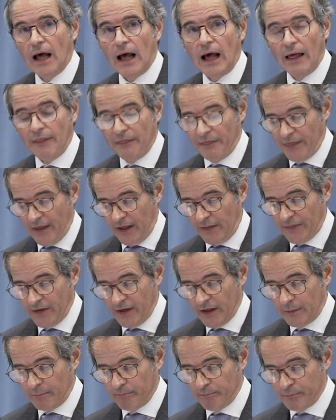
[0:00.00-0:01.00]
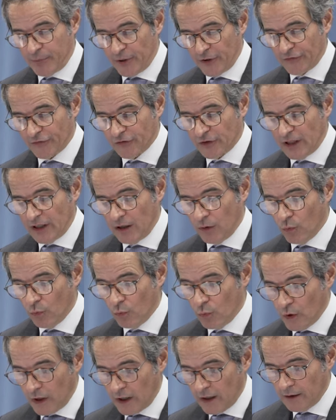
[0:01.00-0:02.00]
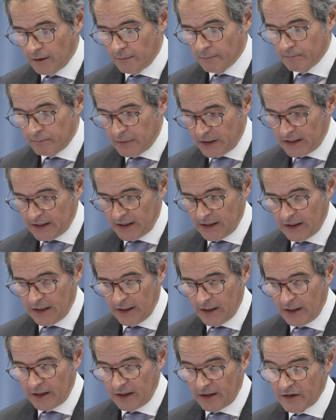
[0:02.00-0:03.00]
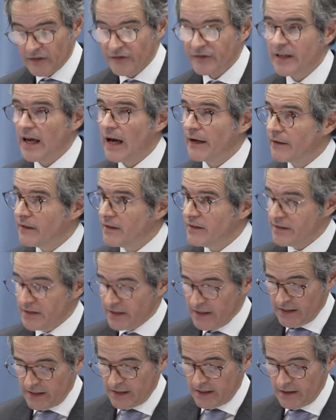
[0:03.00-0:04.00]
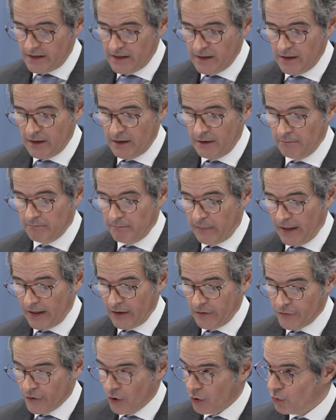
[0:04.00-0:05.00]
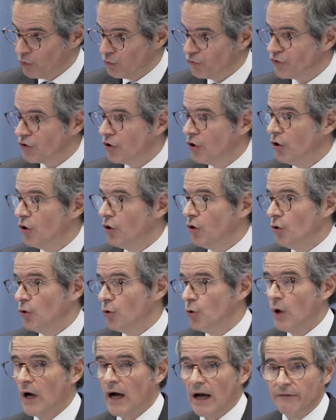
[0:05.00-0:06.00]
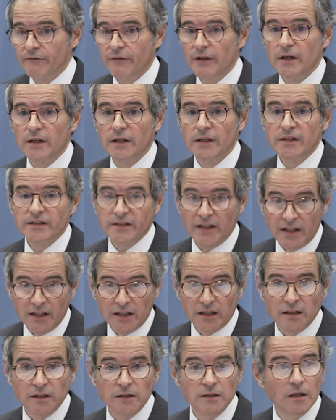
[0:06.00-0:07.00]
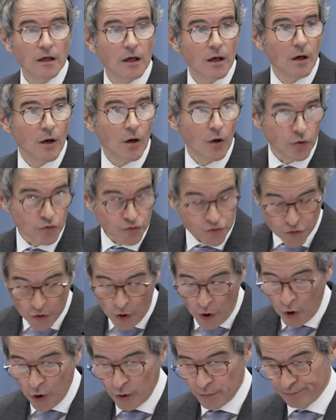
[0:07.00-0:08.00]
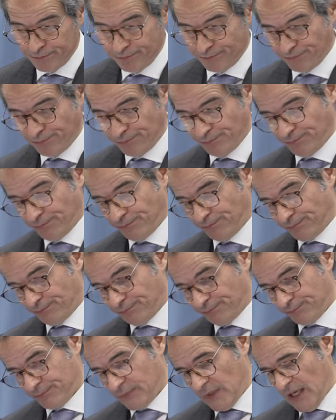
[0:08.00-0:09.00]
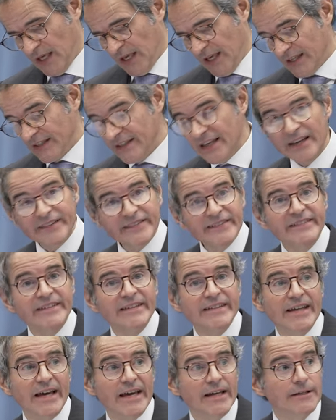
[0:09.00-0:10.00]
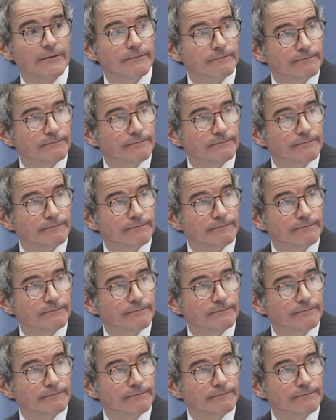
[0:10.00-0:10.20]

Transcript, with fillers: and that their personal well-being is guaranteed by those who have taken control. Yesterday,